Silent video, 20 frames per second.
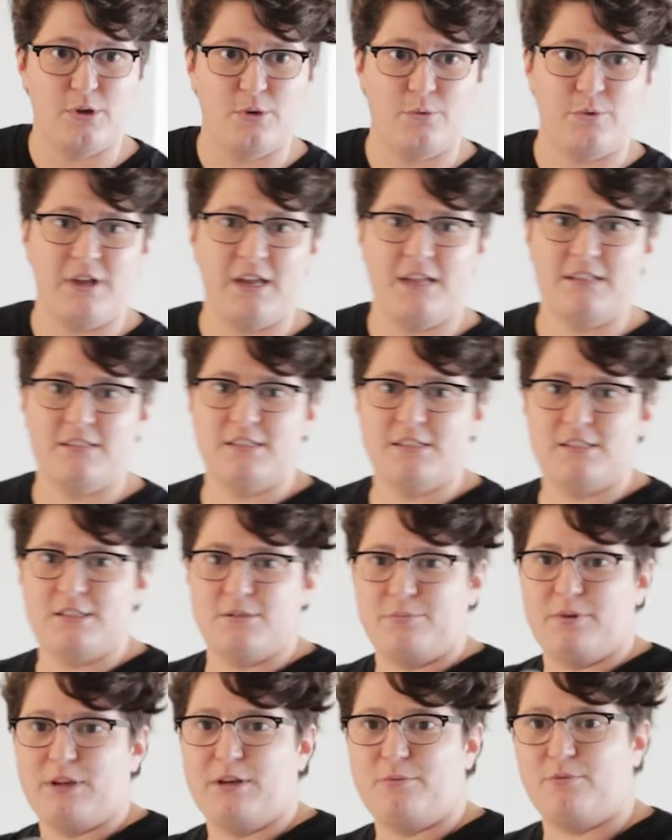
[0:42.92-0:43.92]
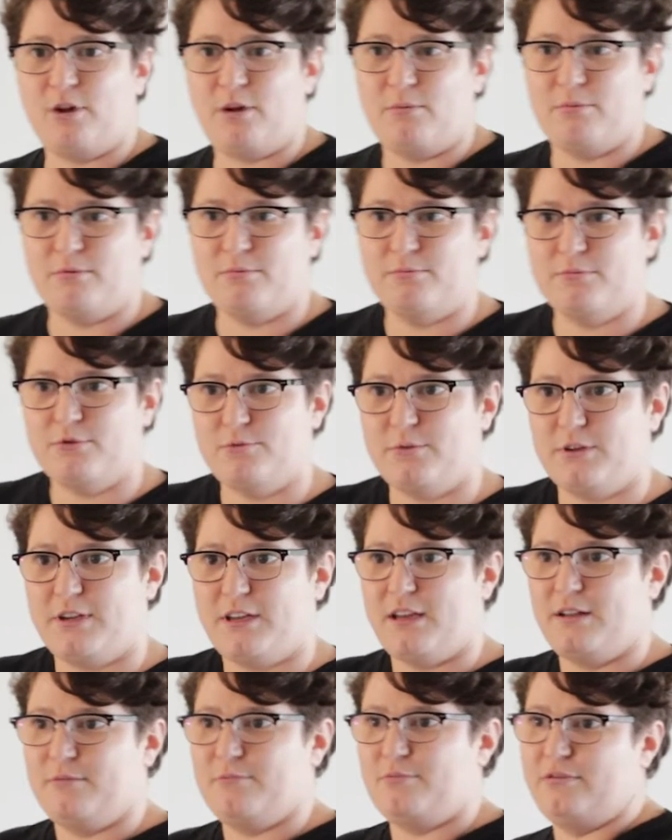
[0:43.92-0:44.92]
when we anticipate problems, we
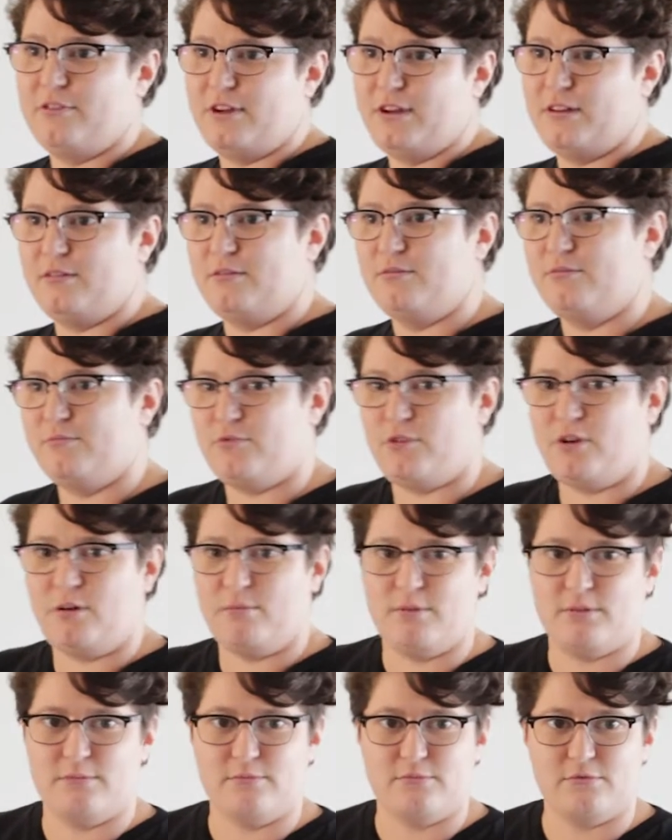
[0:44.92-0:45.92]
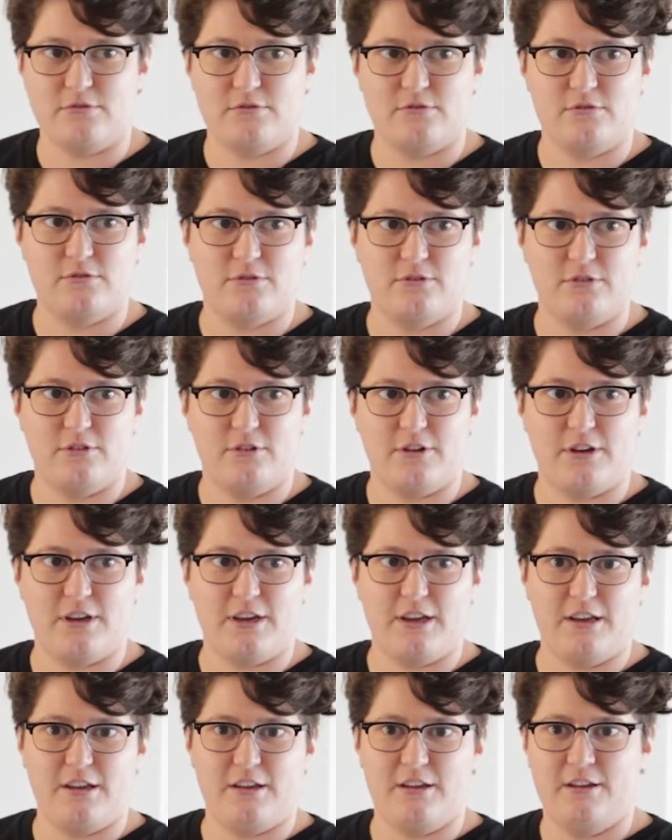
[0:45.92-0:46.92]
can prevent problems.
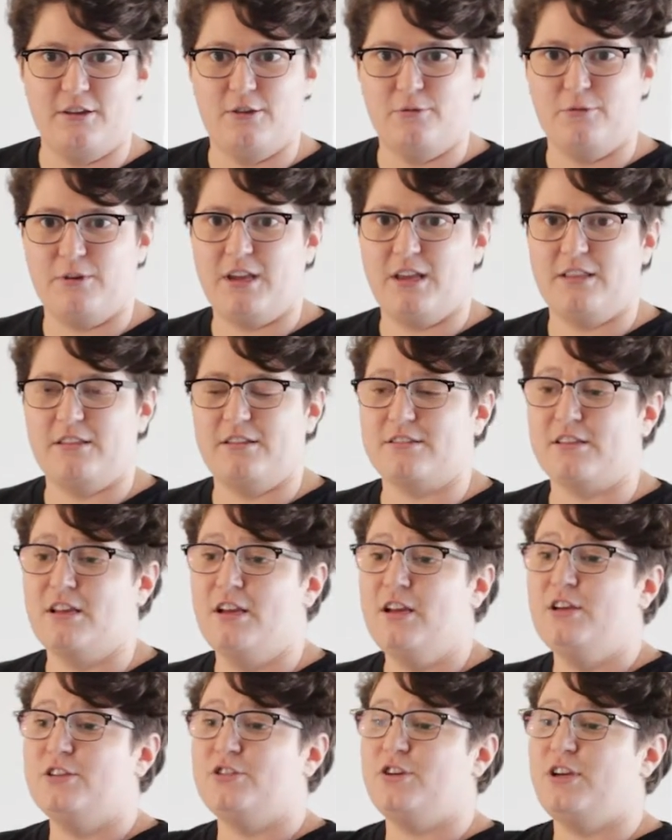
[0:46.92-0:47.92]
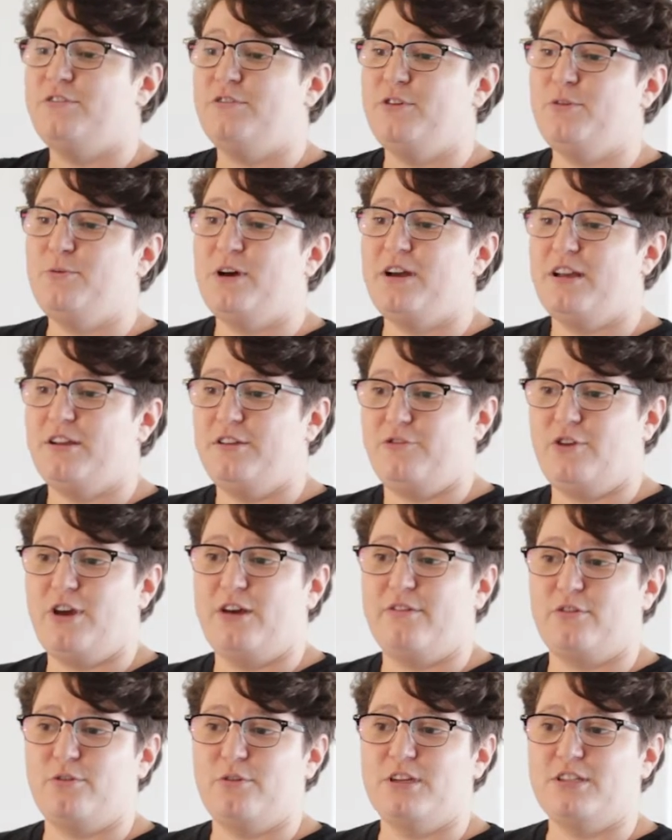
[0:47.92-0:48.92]
Okay, we get this. So if you
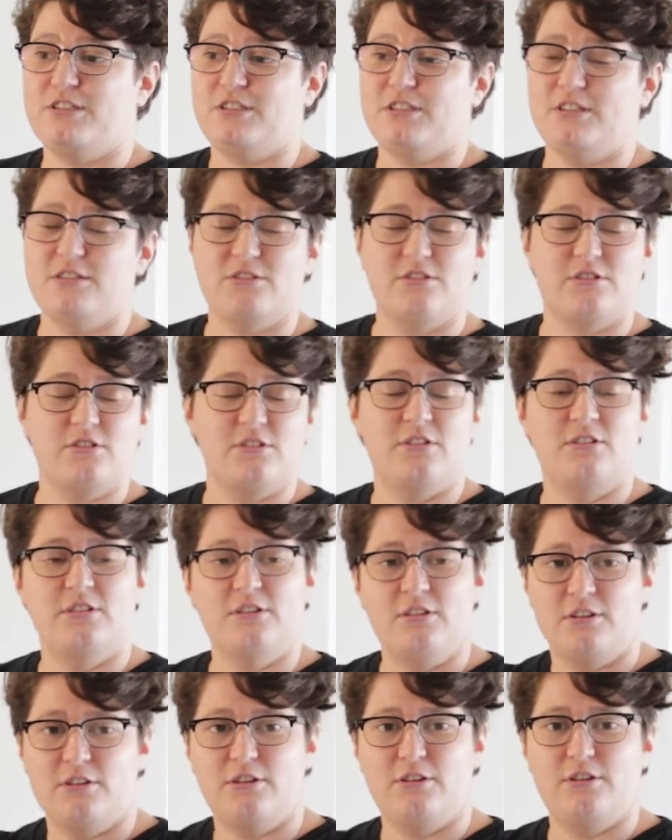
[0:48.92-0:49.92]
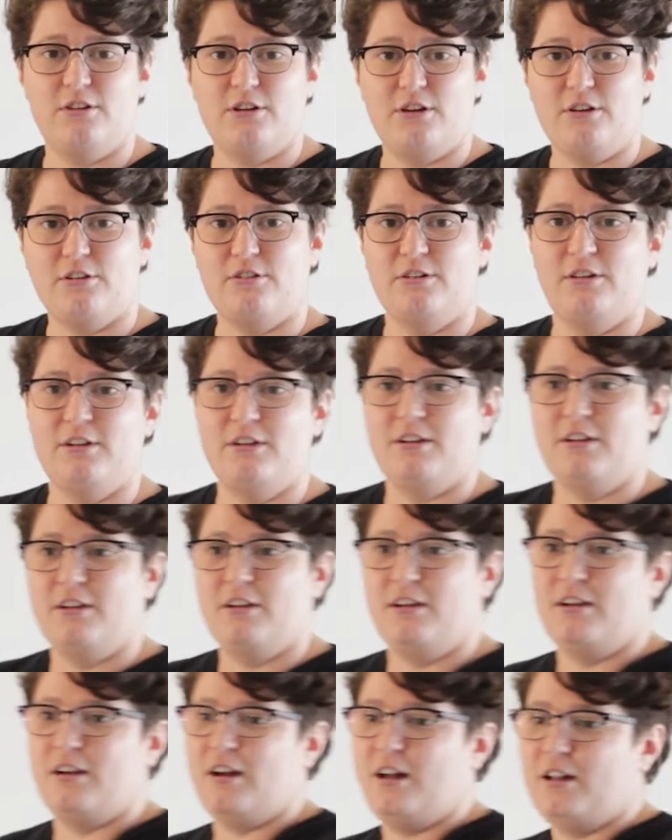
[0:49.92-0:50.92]
have questions,
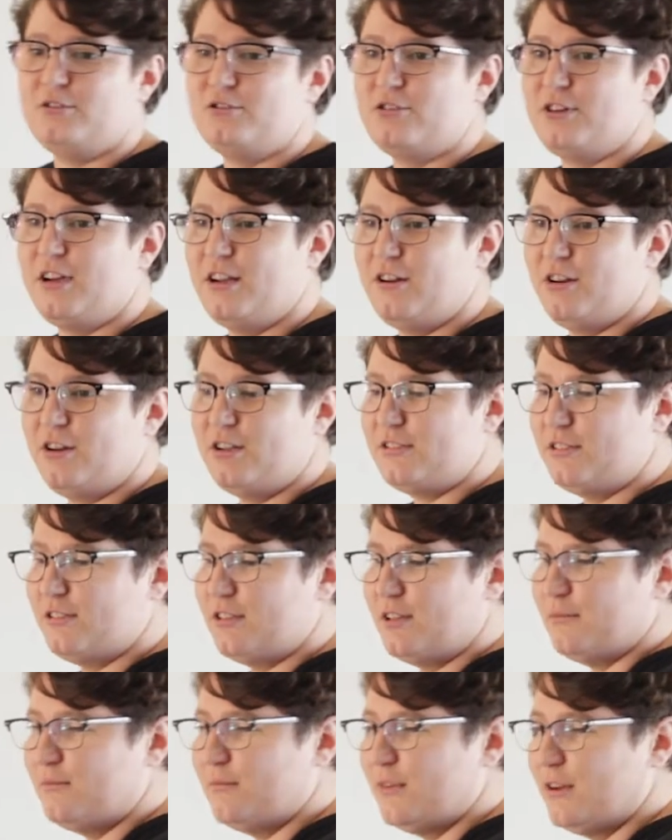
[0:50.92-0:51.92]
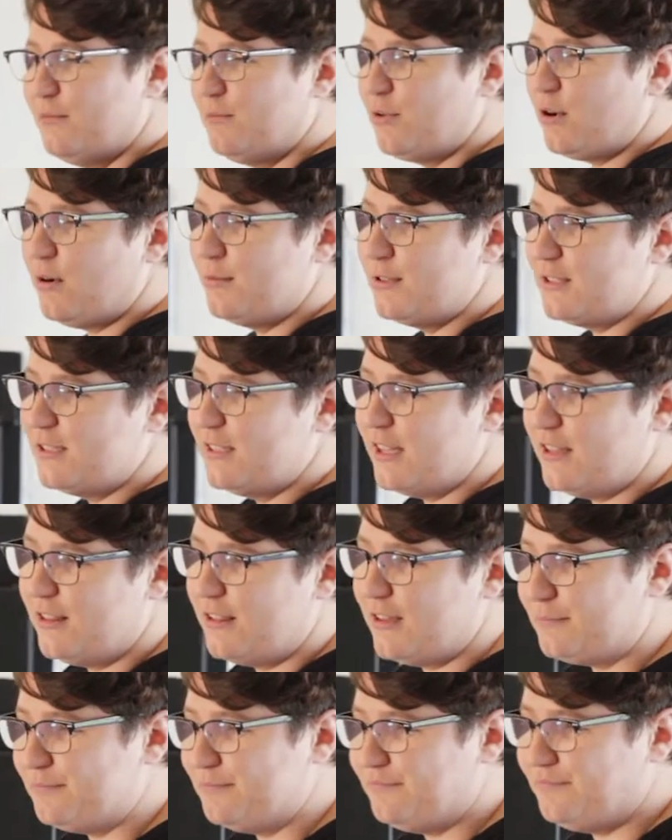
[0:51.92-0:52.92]
I'll try and answer them. I promise
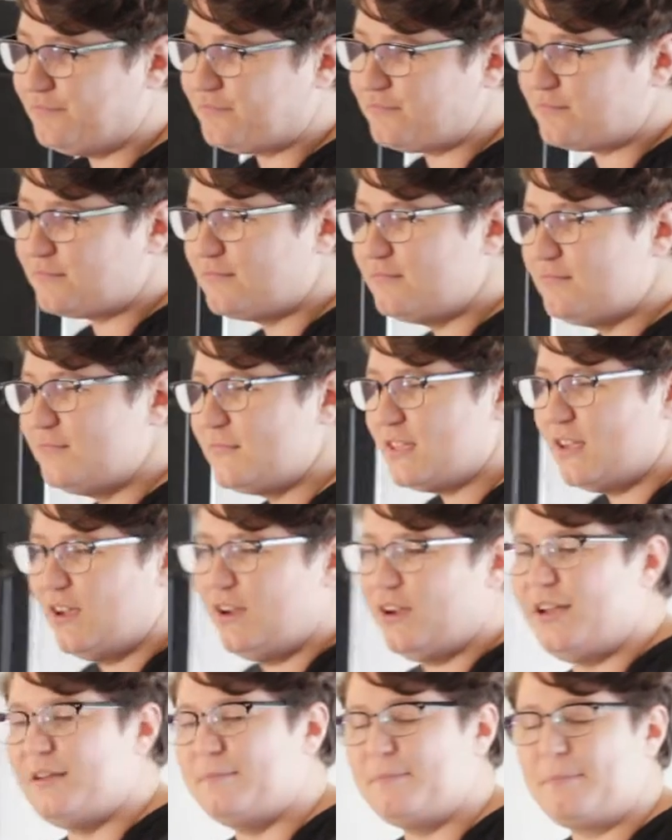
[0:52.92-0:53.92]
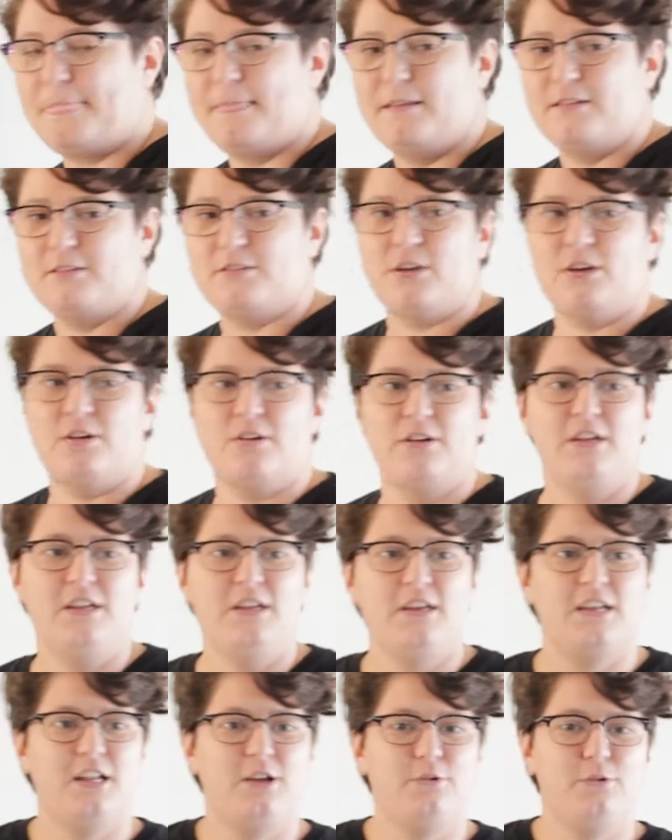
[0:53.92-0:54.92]
nothing. Okay, so
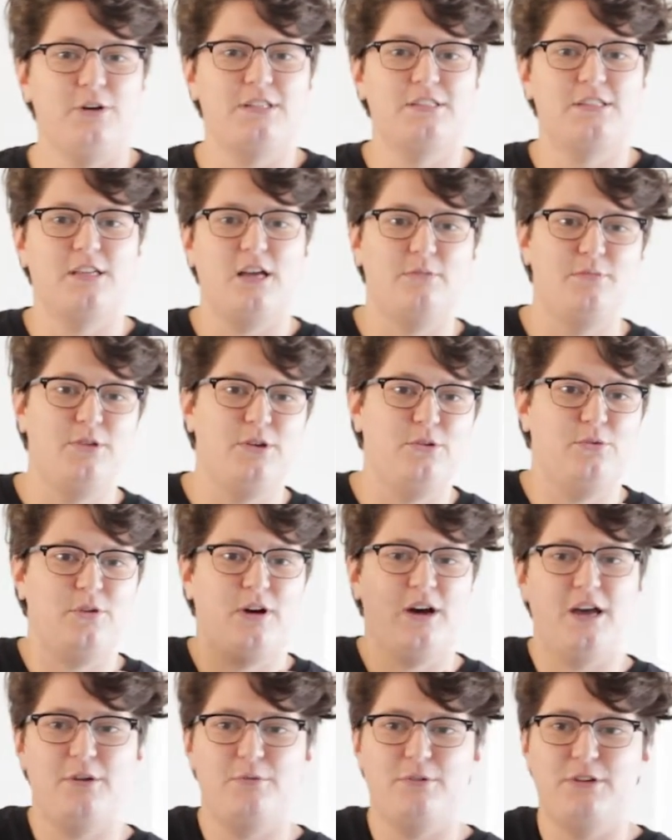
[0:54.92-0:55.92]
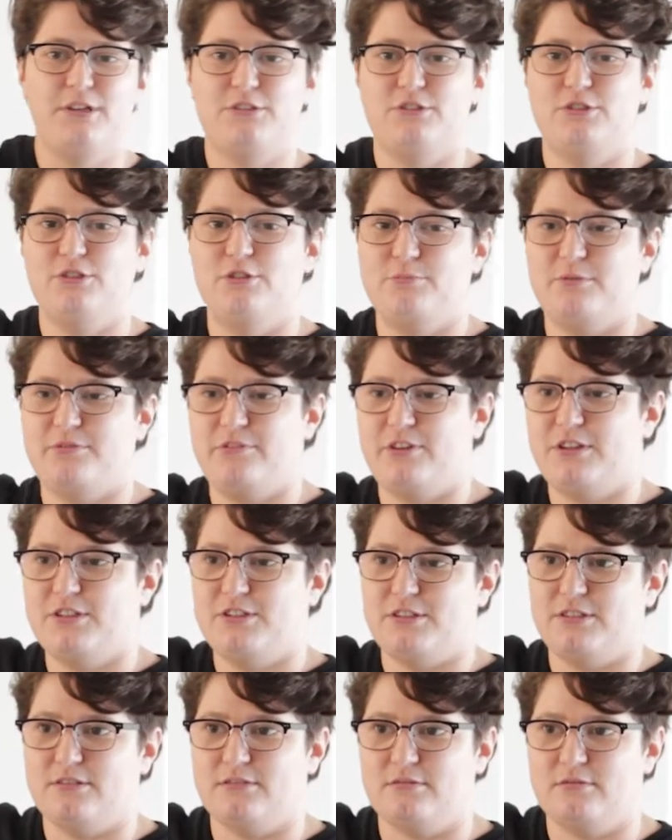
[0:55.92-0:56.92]
can anyone tell me why we need to do
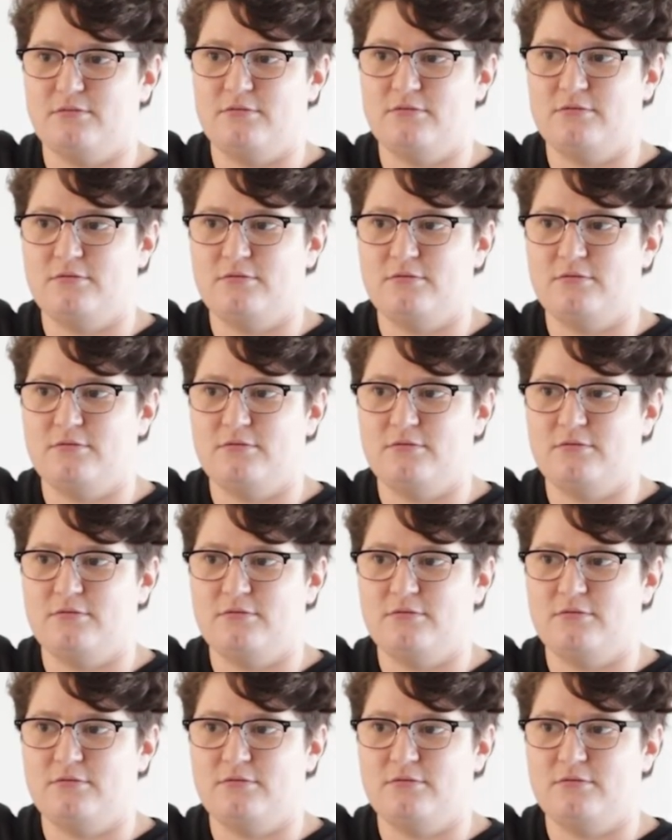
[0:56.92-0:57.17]
prevention?